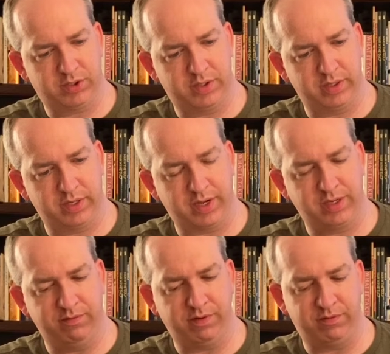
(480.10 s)
in
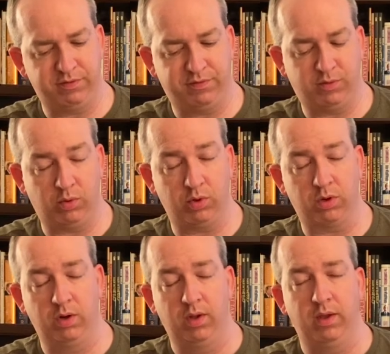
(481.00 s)

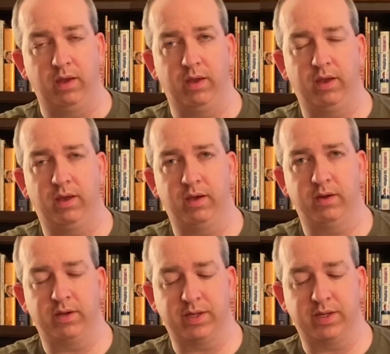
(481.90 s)
1954, and